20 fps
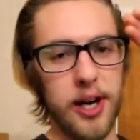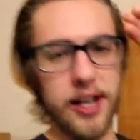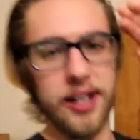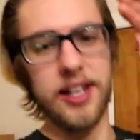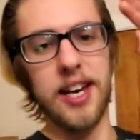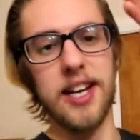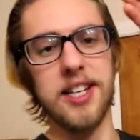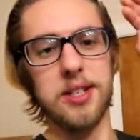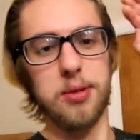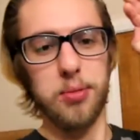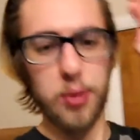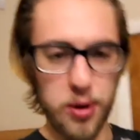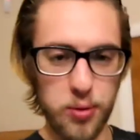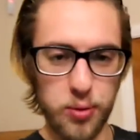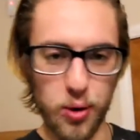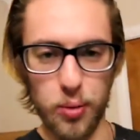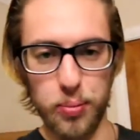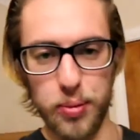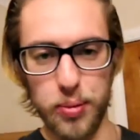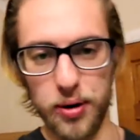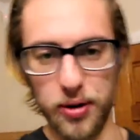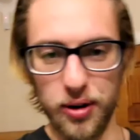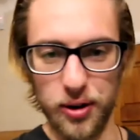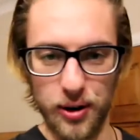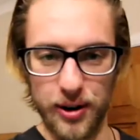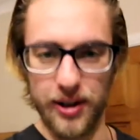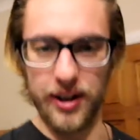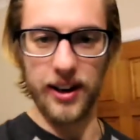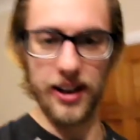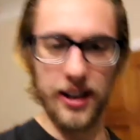I guess we won't be
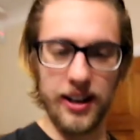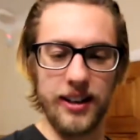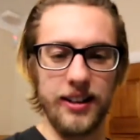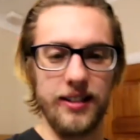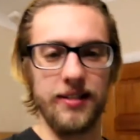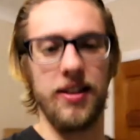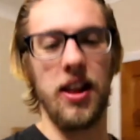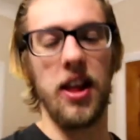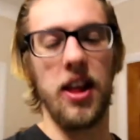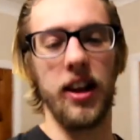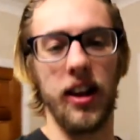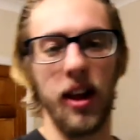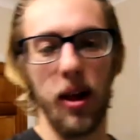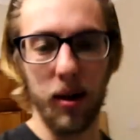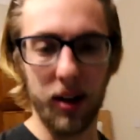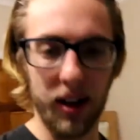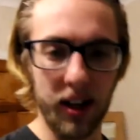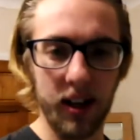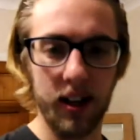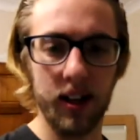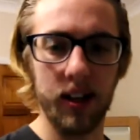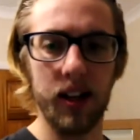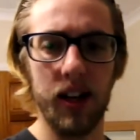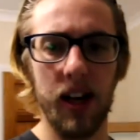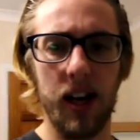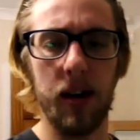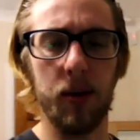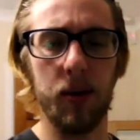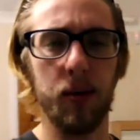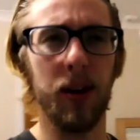recording a, uh,
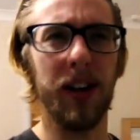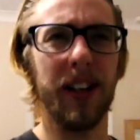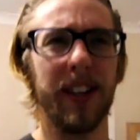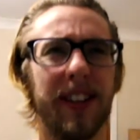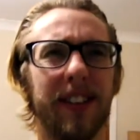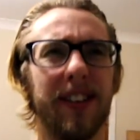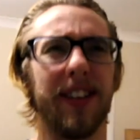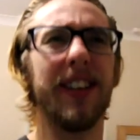a what?